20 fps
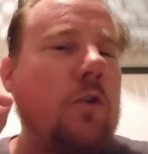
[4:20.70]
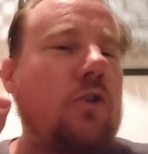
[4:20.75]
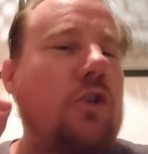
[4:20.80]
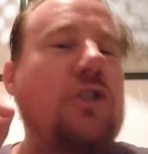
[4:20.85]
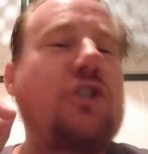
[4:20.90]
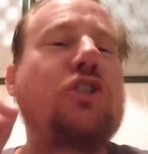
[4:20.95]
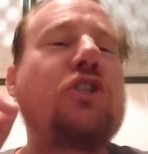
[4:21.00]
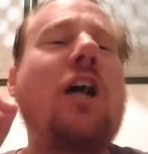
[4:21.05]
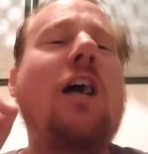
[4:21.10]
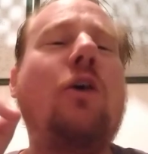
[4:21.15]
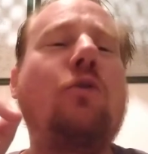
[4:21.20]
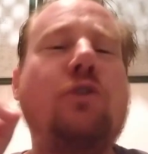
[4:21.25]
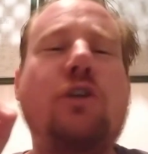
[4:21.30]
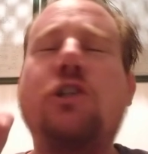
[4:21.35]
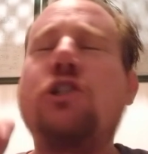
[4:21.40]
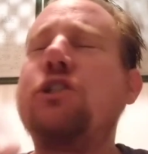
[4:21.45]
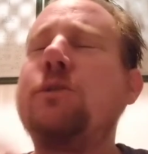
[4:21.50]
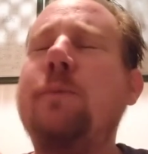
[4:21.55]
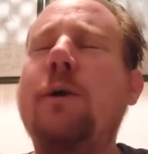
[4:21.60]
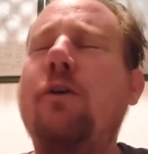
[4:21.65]
The sound
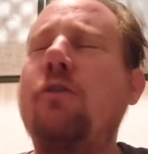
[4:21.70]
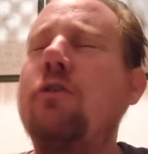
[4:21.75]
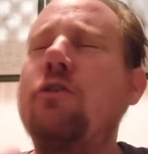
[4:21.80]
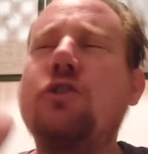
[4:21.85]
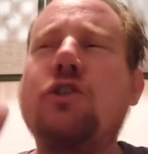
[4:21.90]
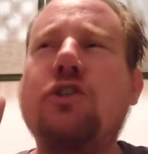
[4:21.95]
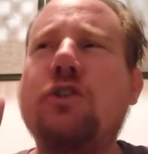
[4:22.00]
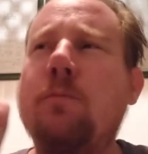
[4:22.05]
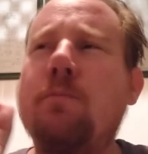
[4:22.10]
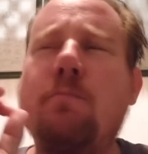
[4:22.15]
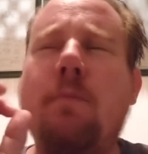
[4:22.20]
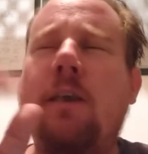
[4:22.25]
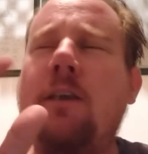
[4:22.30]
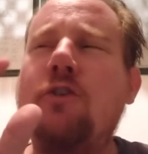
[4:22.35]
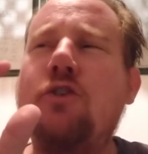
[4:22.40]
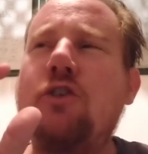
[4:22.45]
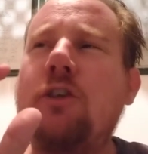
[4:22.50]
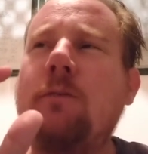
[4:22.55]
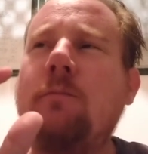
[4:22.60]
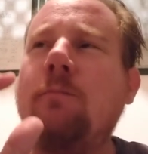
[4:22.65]
experience is
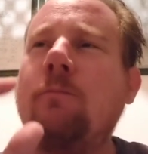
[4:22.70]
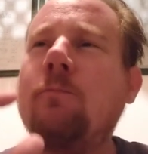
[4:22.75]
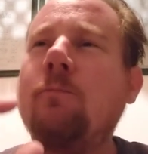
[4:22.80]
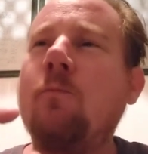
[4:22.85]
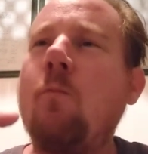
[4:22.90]
amazing.